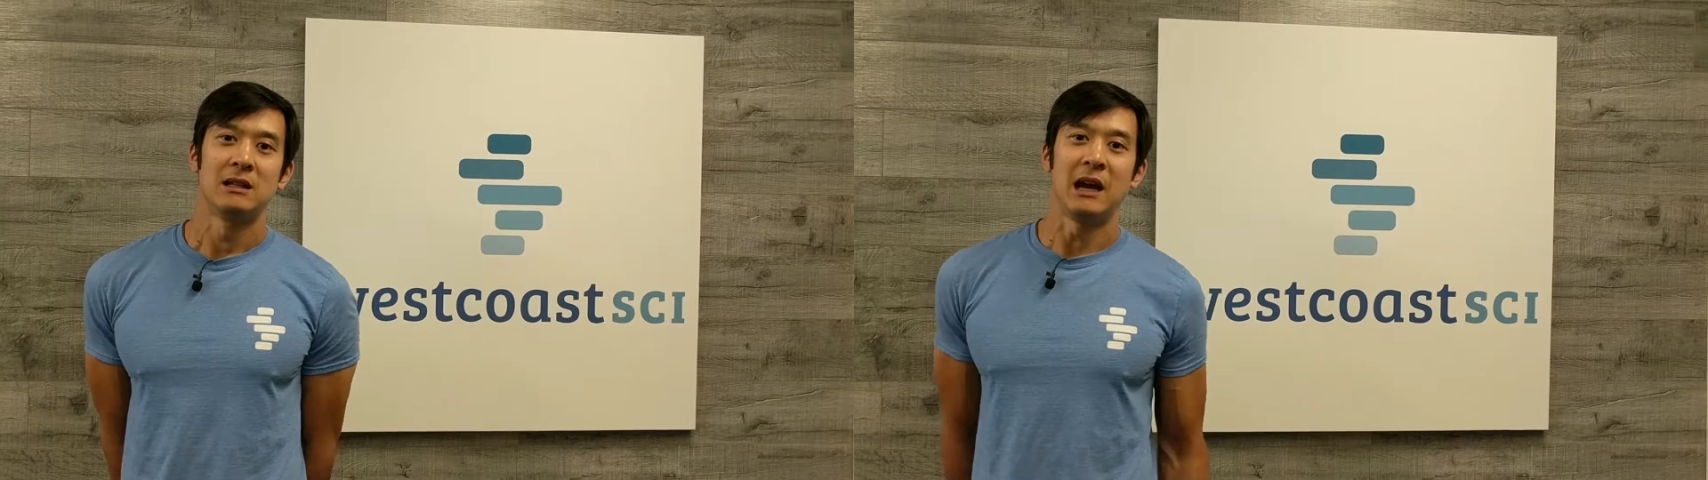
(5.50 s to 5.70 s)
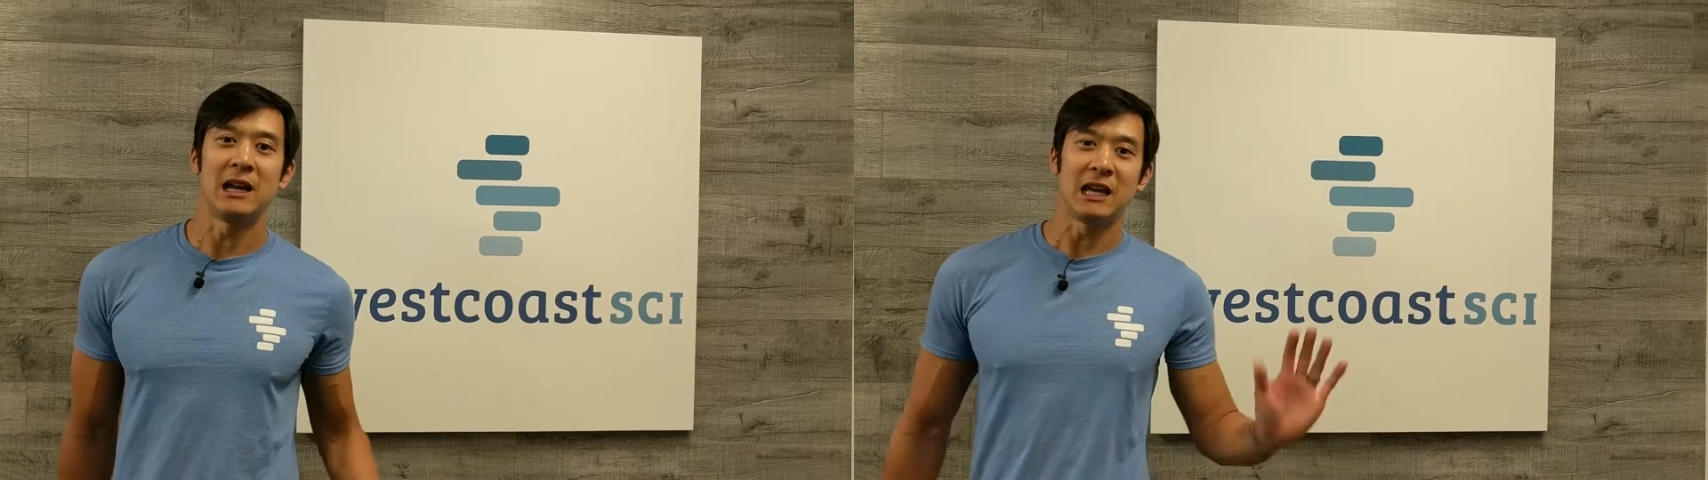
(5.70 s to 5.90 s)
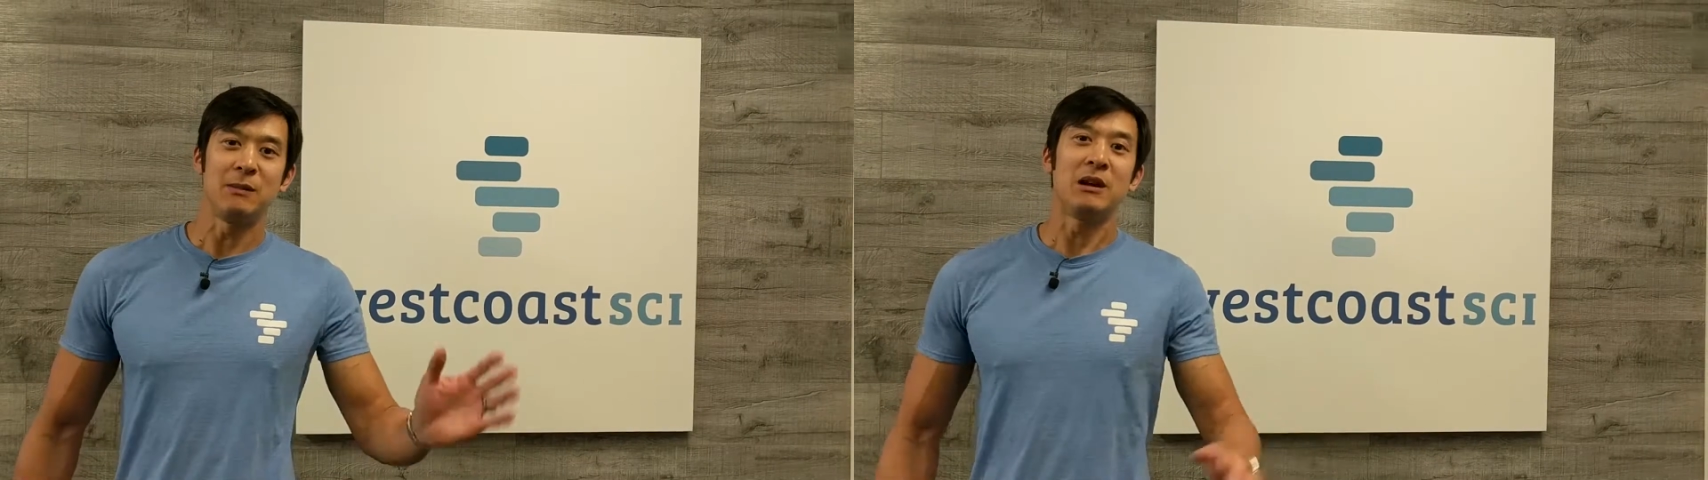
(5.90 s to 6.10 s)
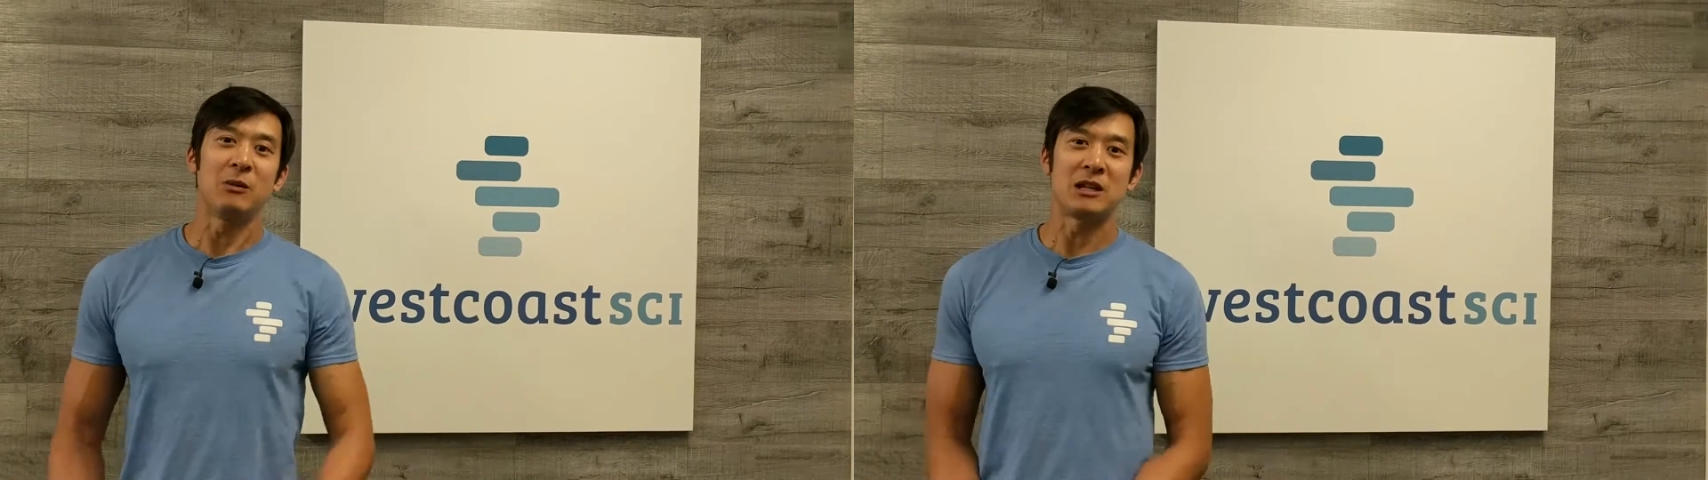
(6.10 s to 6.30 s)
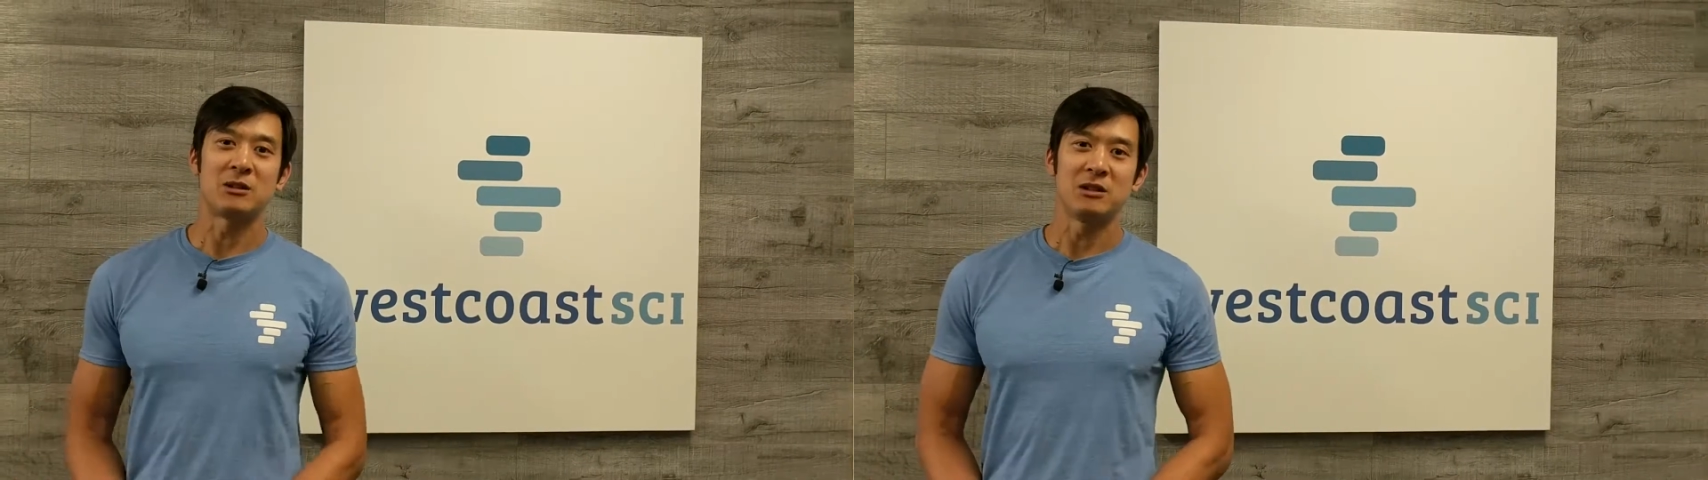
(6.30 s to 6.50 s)
Hi, Gabe here,
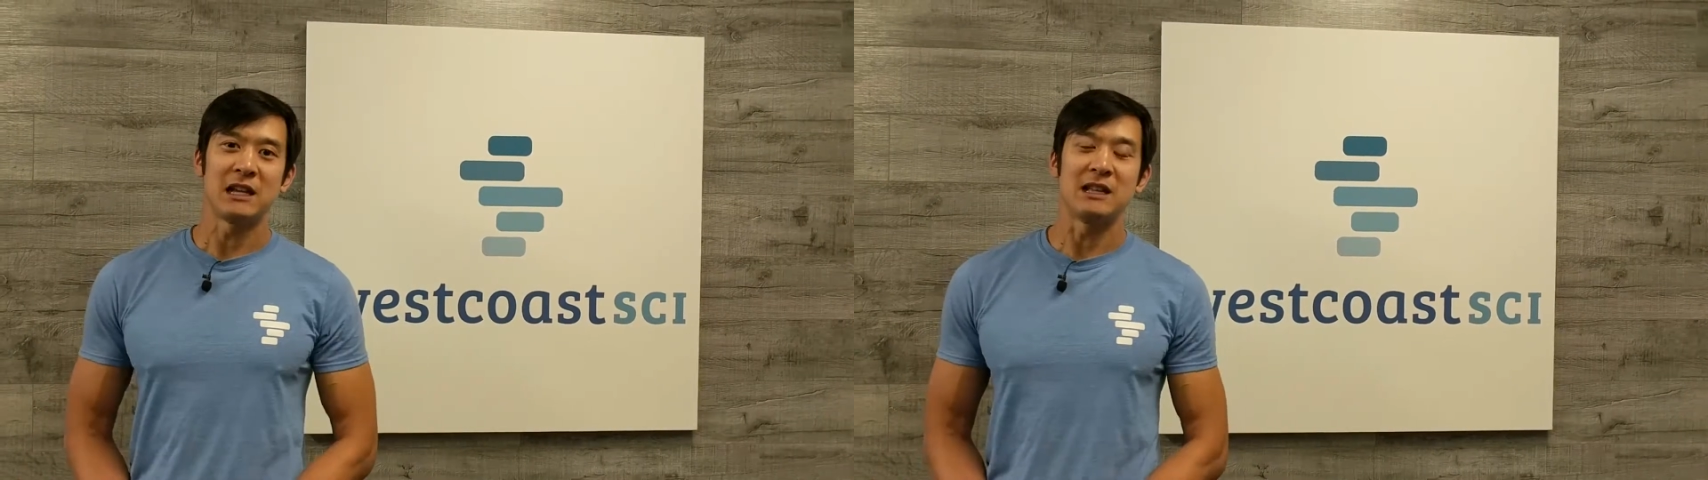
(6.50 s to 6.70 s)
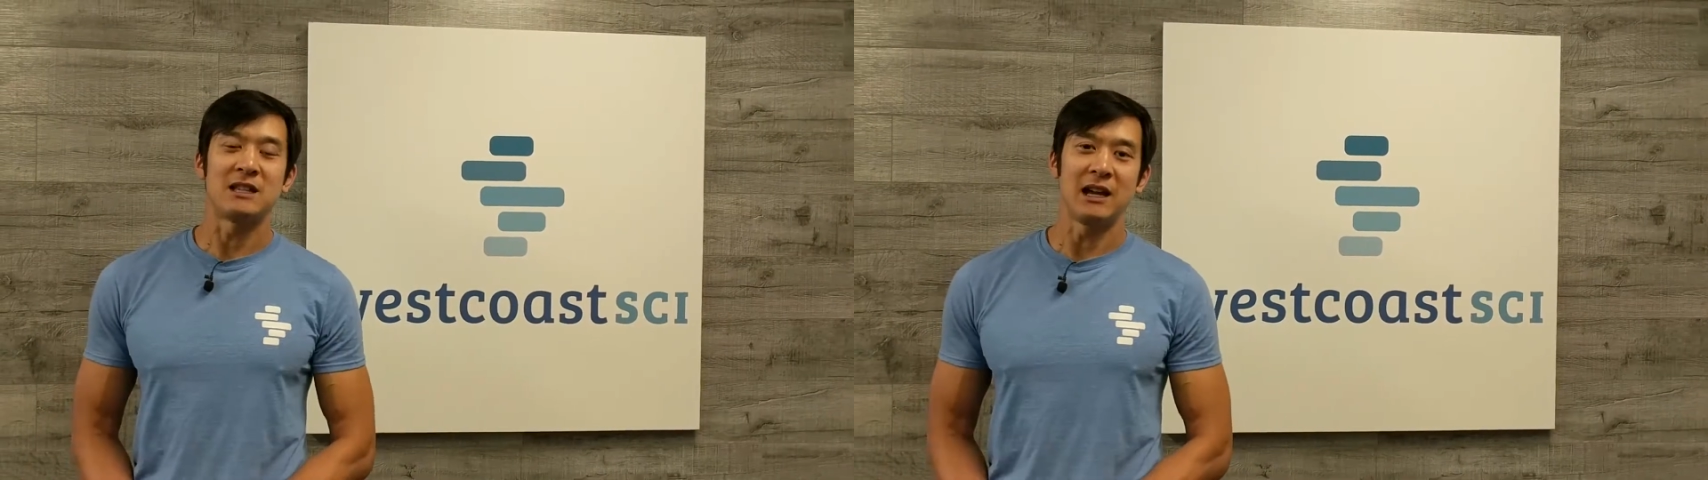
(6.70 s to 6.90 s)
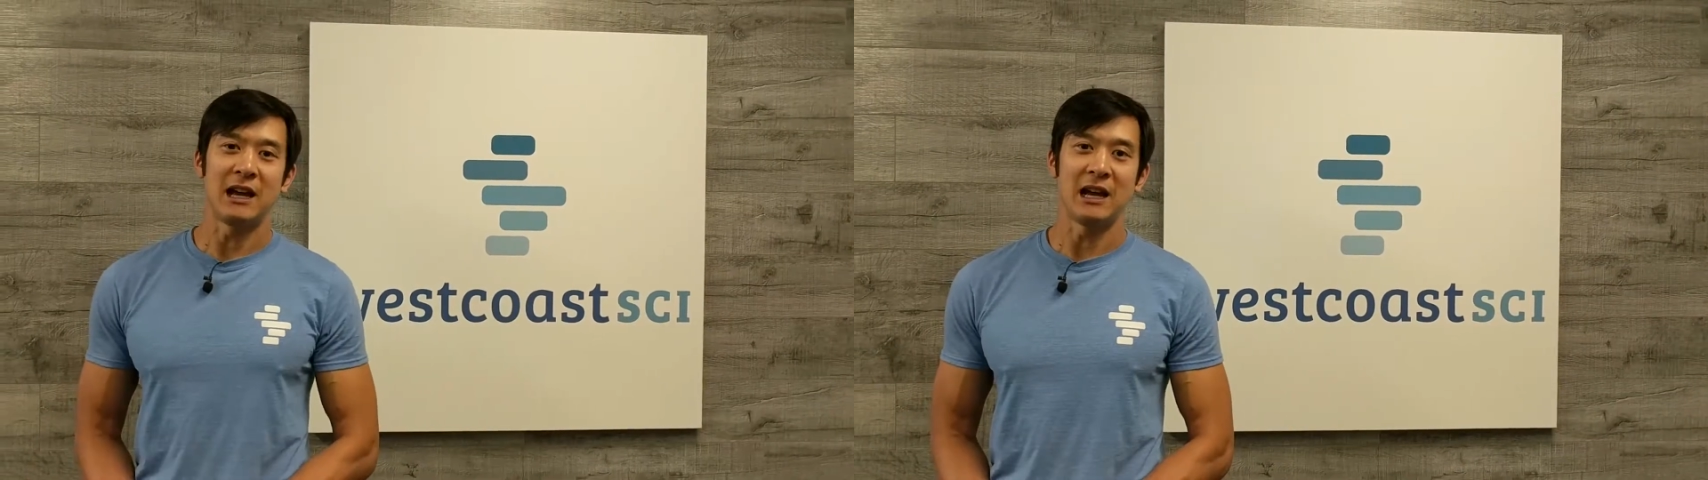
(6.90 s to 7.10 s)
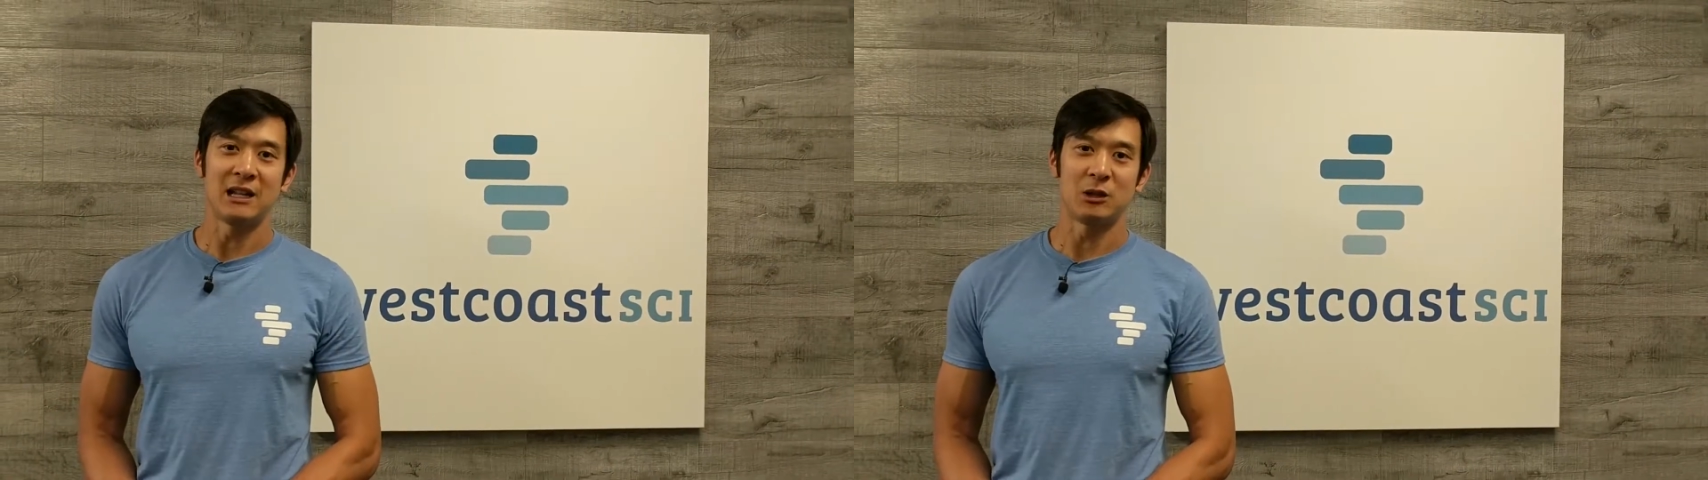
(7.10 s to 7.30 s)
West Coast SCI.